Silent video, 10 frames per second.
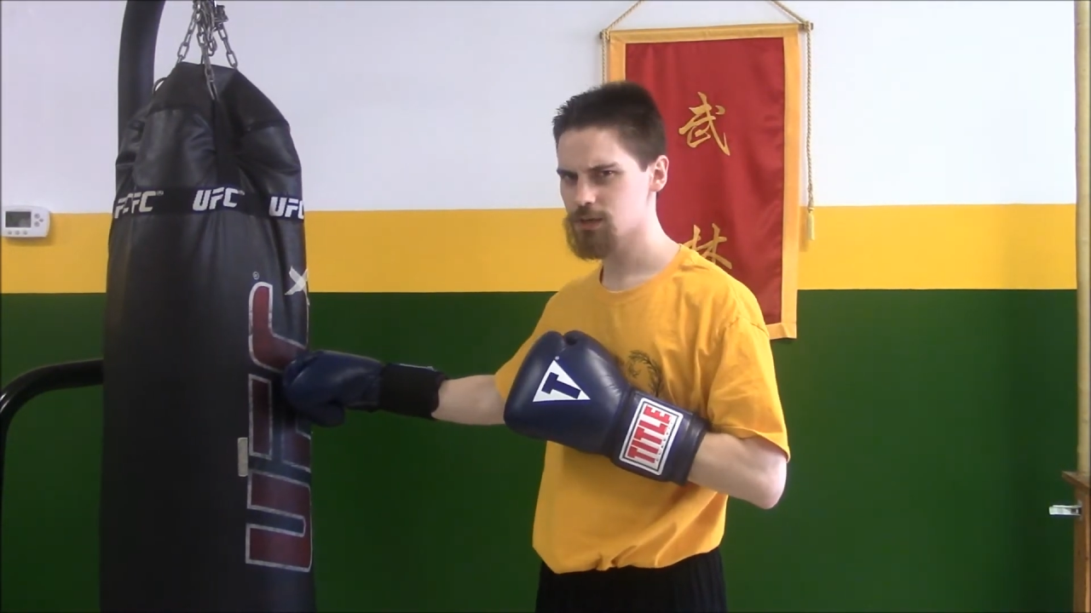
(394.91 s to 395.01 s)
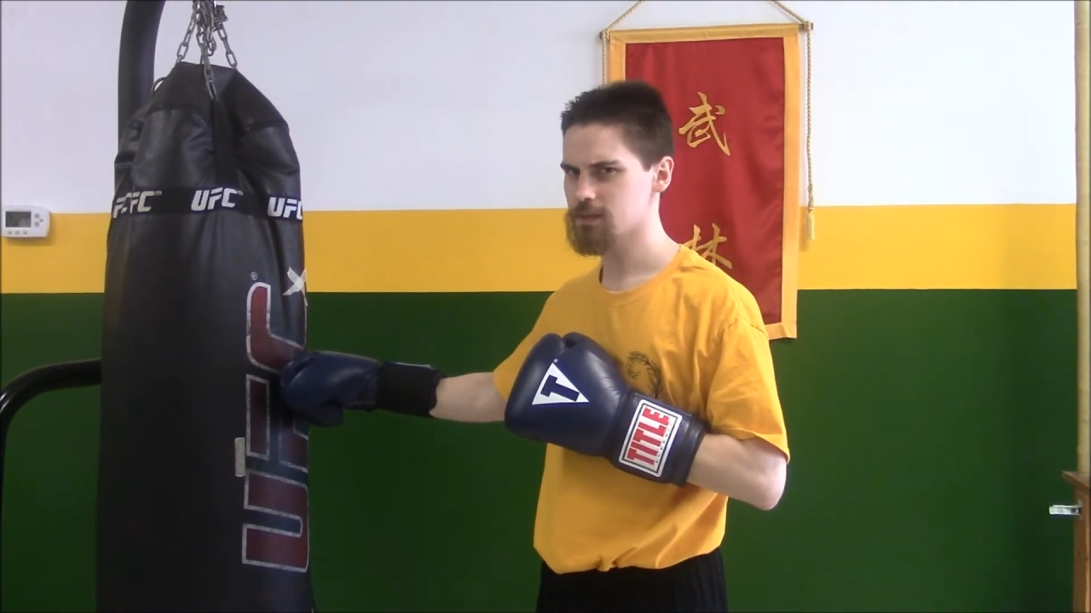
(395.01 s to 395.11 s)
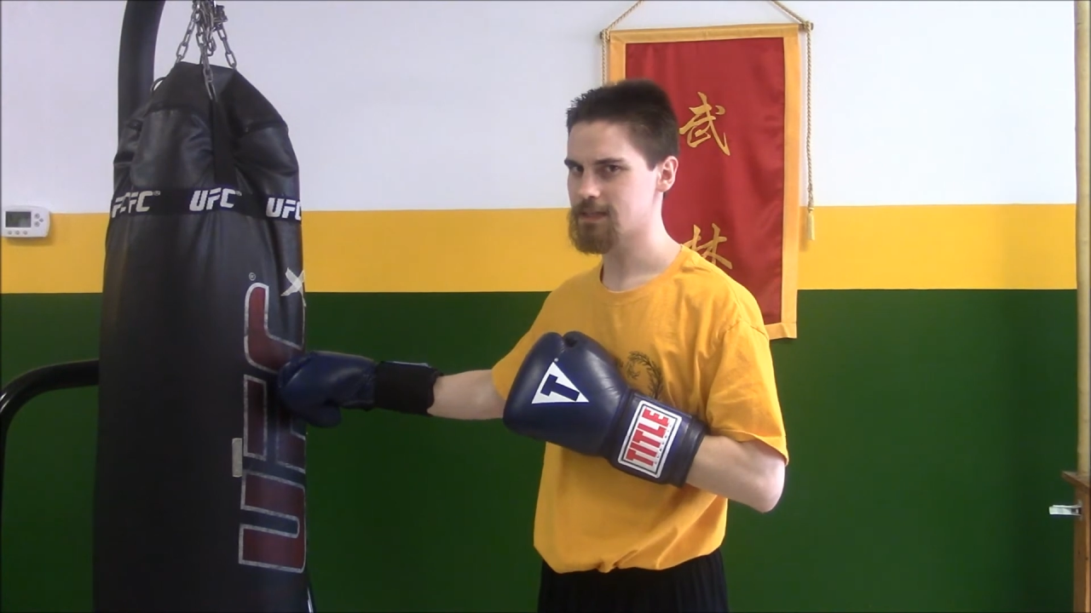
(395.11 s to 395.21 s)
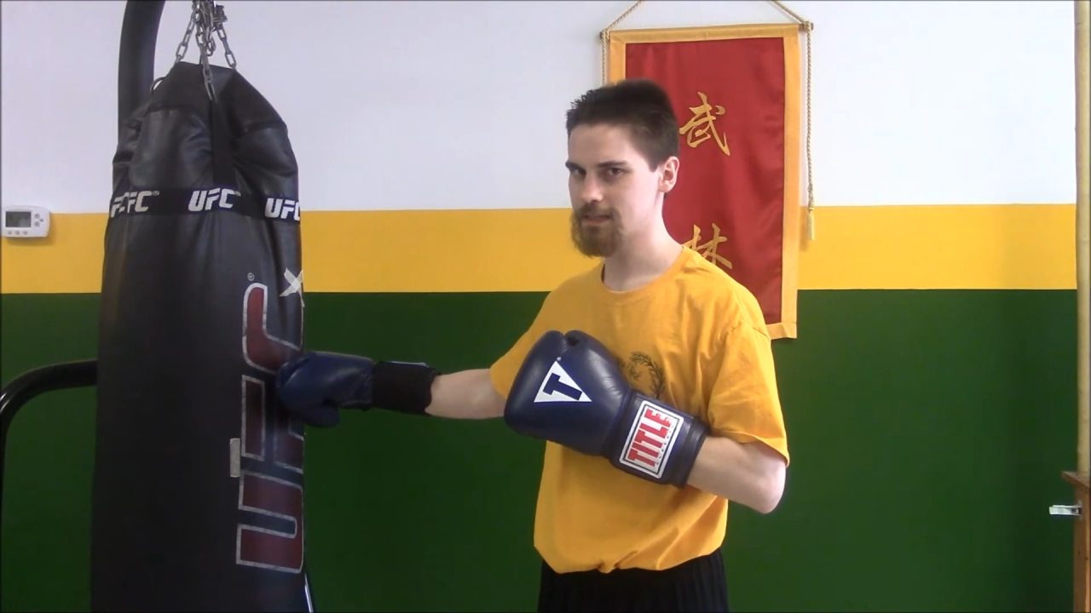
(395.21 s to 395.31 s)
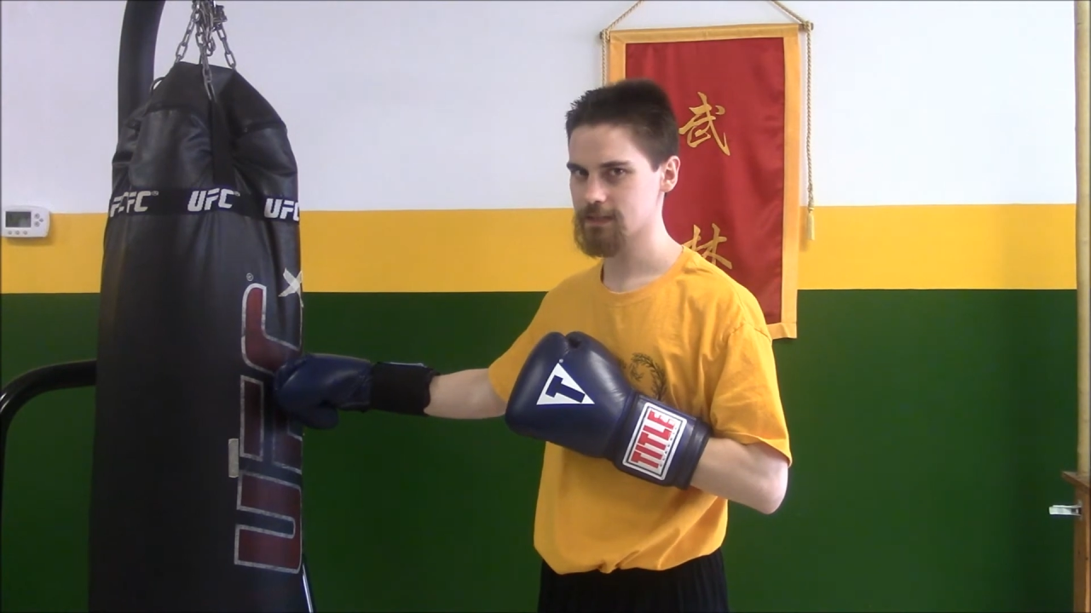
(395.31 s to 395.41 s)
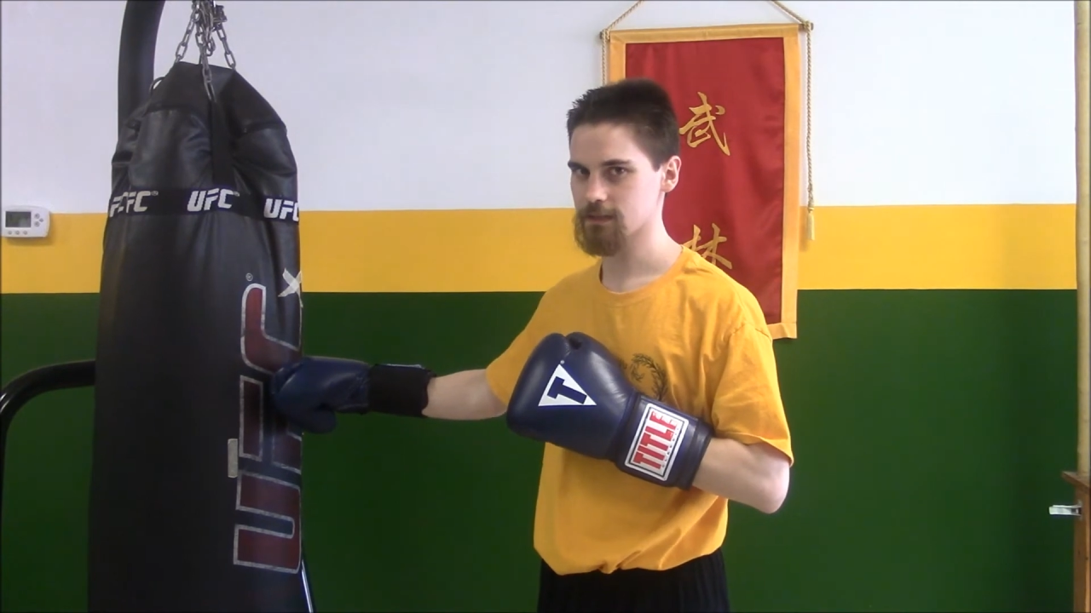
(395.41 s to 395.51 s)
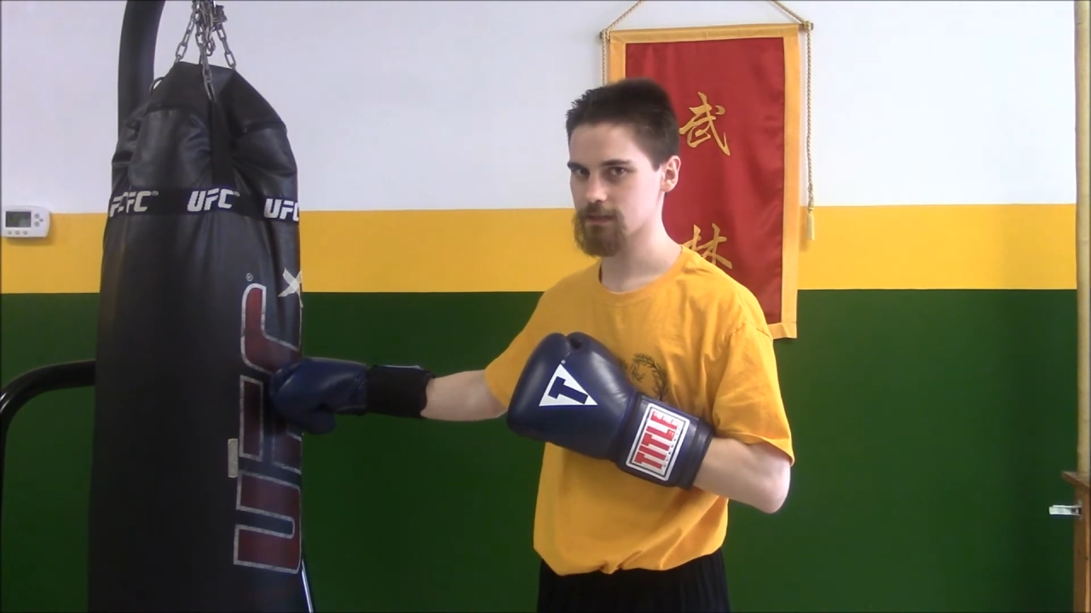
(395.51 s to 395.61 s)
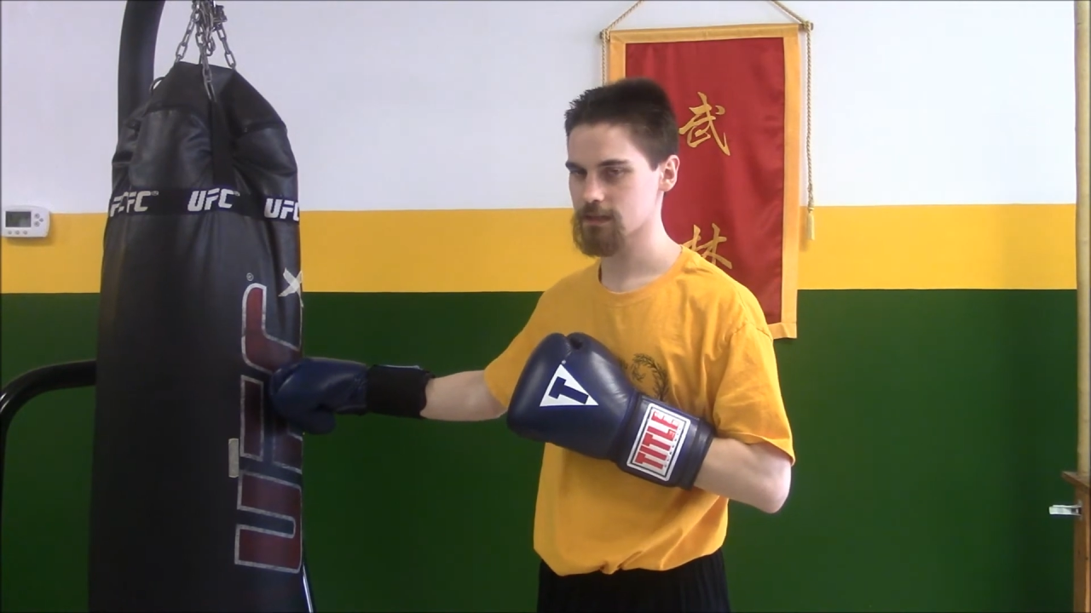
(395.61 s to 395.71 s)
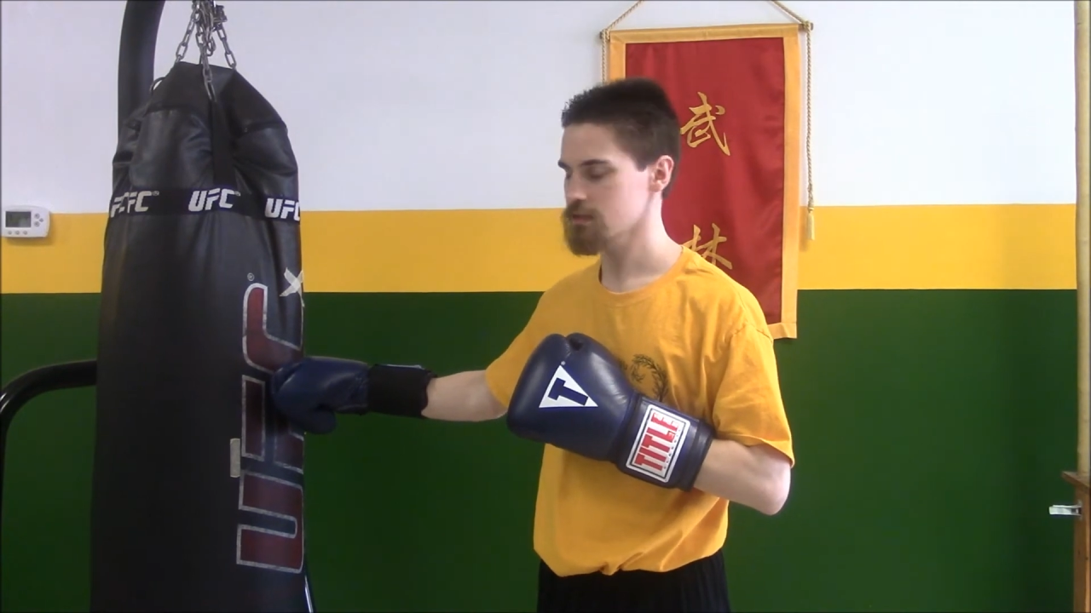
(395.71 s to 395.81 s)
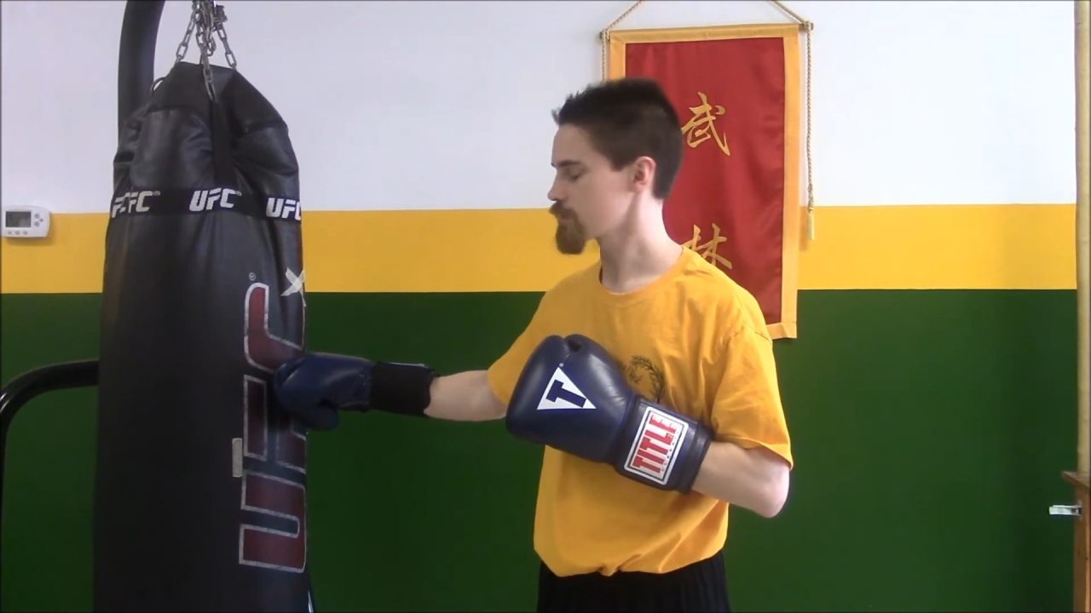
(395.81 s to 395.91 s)
your
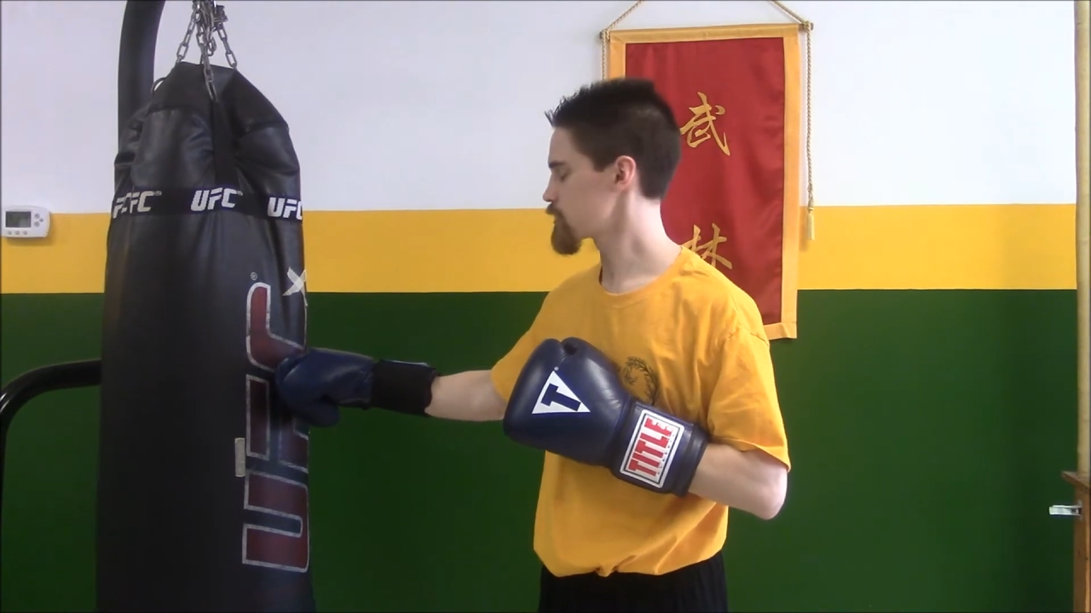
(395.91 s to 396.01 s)
distance.